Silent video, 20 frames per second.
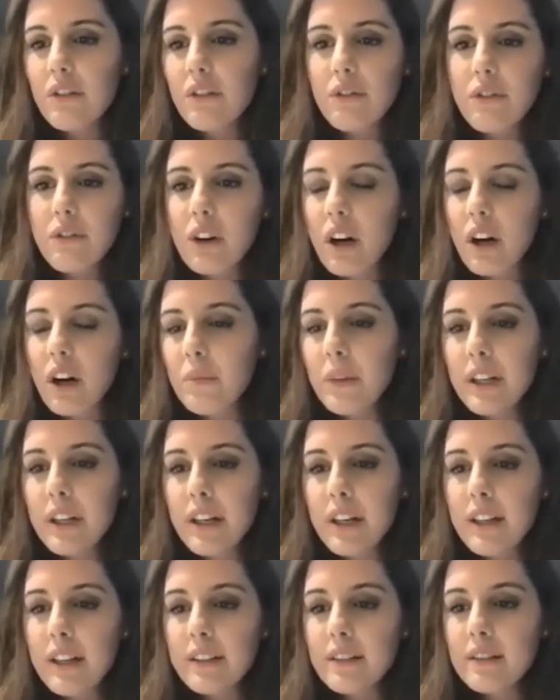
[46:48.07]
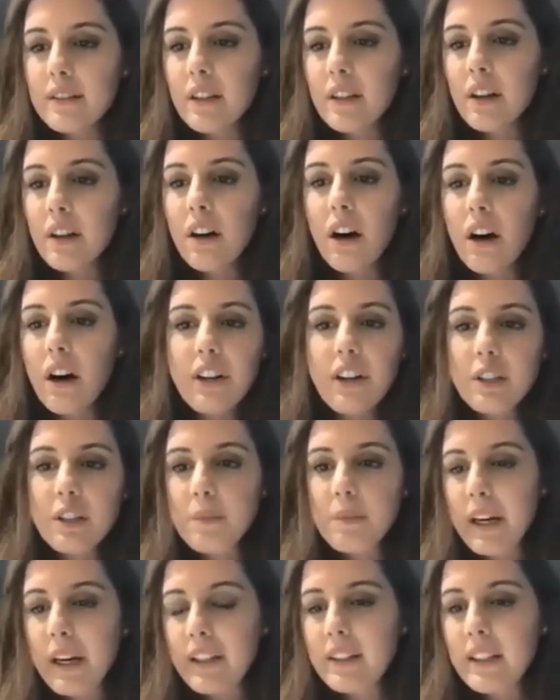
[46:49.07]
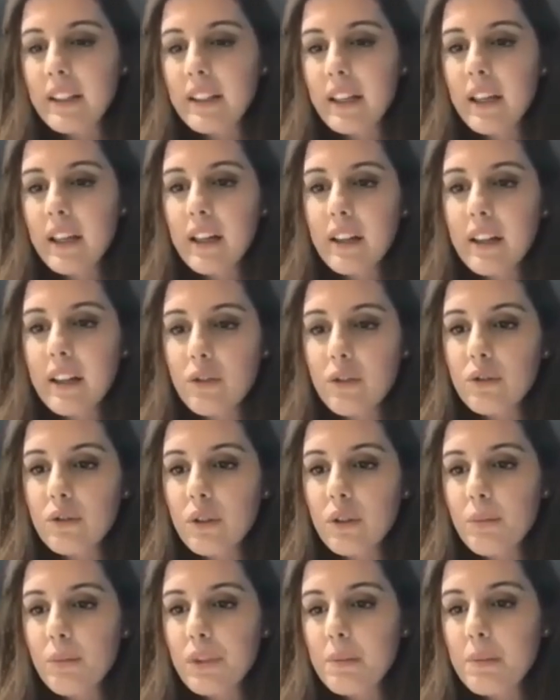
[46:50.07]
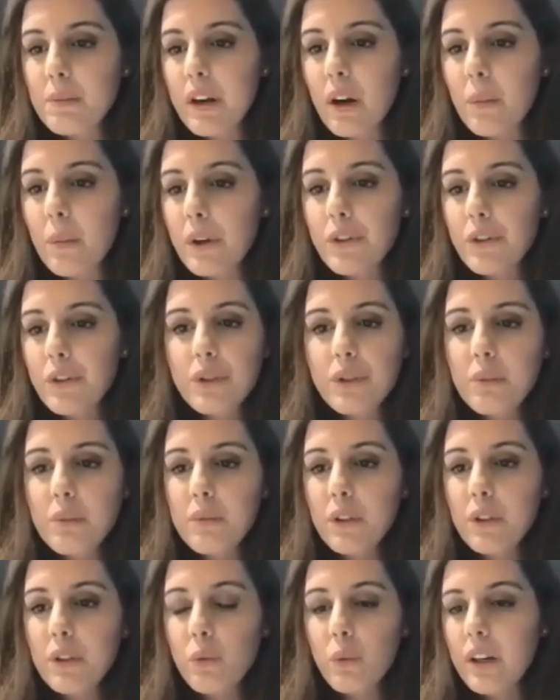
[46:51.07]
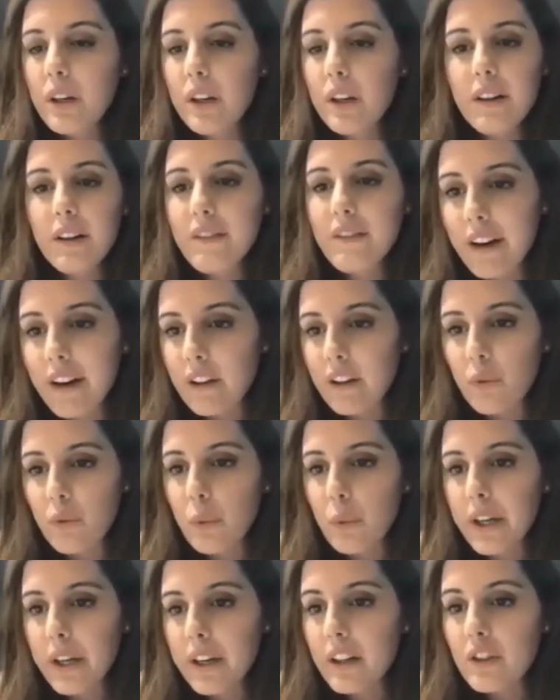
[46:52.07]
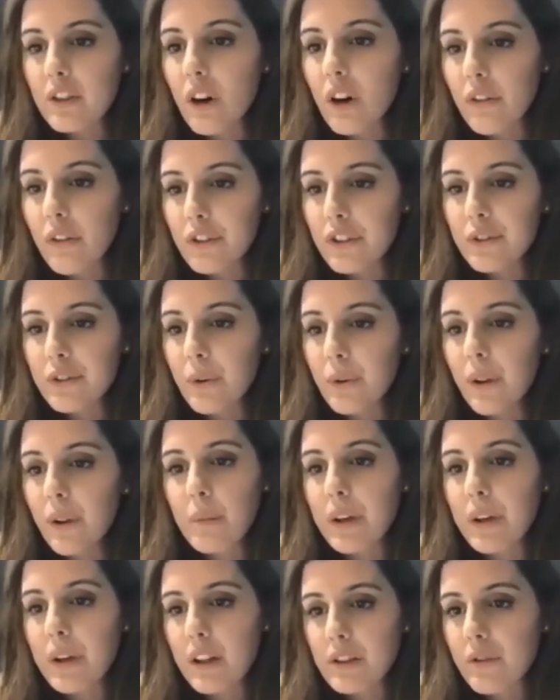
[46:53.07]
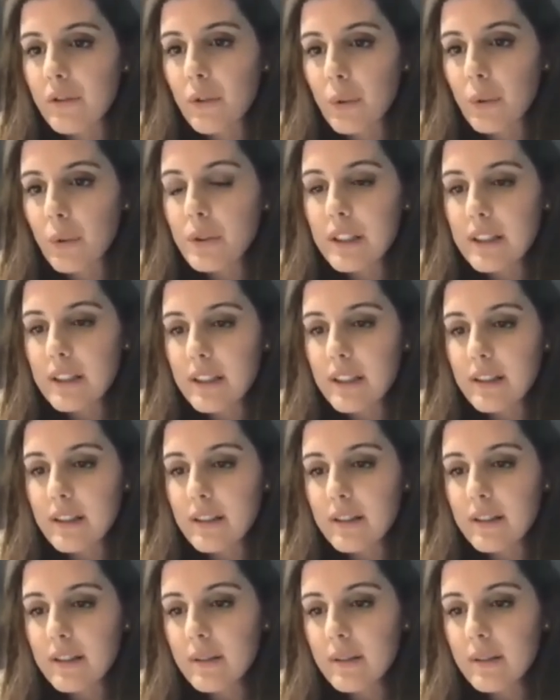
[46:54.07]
come in and are expecting a total presbyopic treatment when in fact we cannot offer it to them because of those diseases.